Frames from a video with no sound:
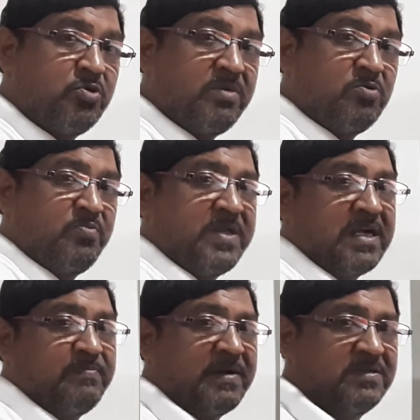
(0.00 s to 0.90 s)
remove
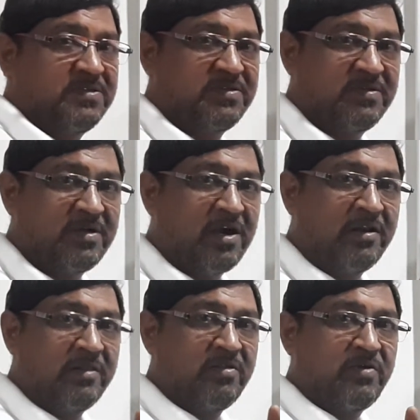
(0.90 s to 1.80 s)
that bud
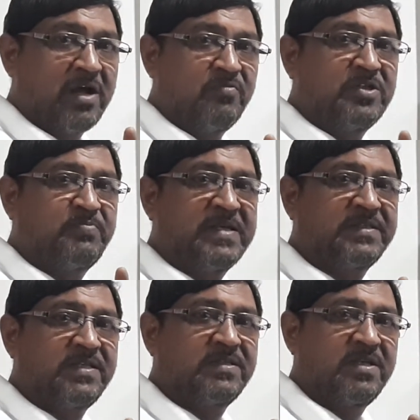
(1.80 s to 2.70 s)
on which
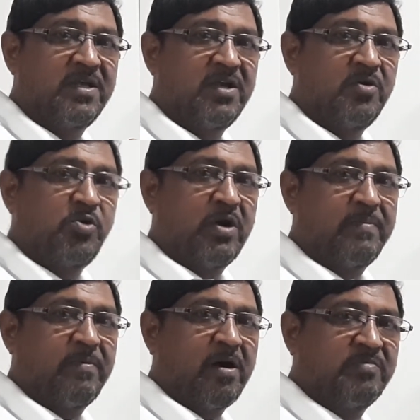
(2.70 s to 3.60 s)
basis you
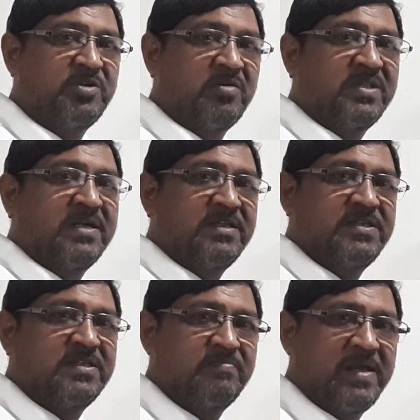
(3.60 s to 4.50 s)
have observed that this
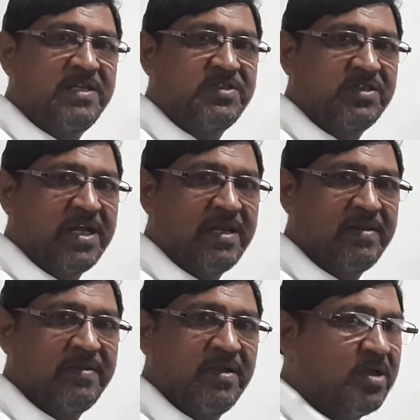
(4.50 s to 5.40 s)
is male sterile.
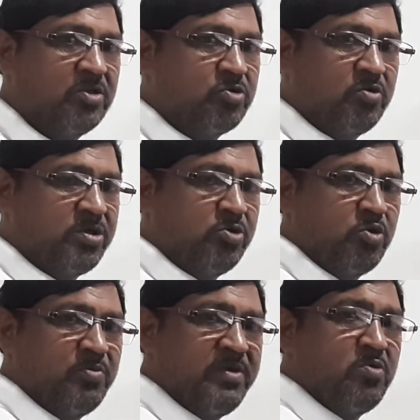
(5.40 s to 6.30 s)
So you
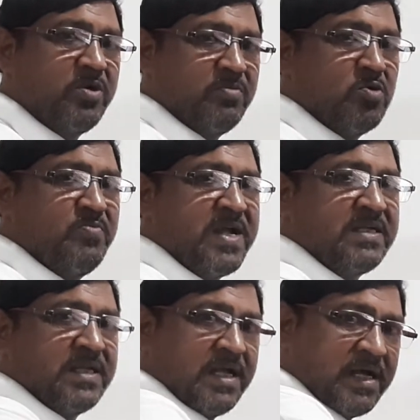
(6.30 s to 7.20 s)
remove that,
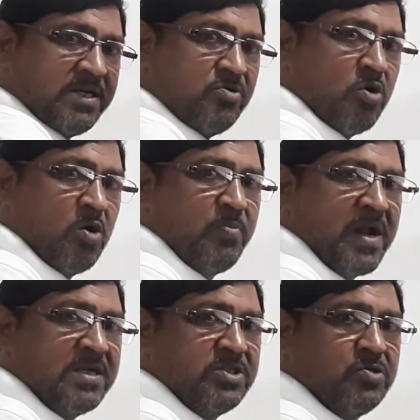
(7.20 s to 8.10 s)
and you whole
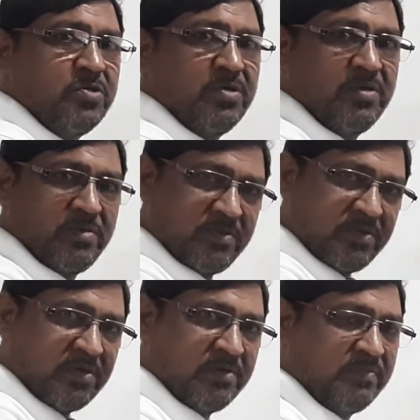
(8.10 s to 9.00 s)
plant you
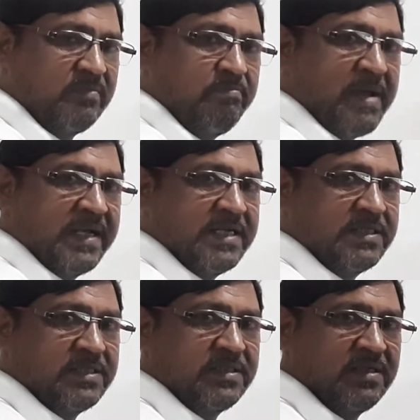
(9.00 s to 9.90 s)
bag it
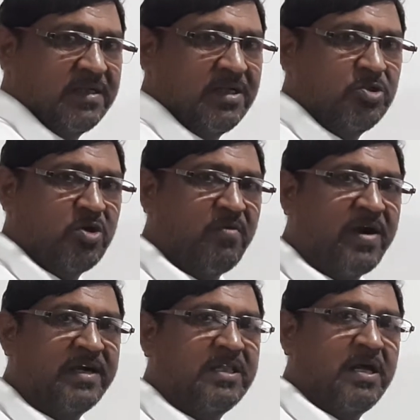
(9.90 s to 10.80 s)
to
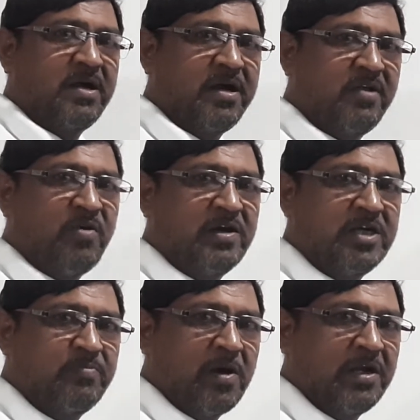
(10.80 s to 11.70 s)
avoid the
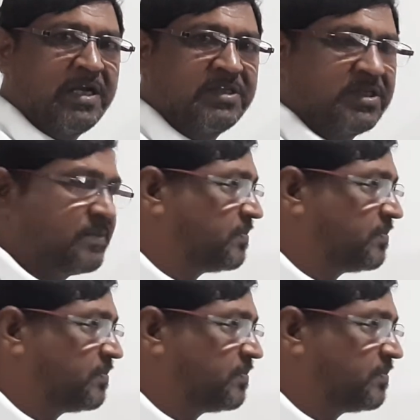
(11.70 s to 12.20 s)
unwanted pollination.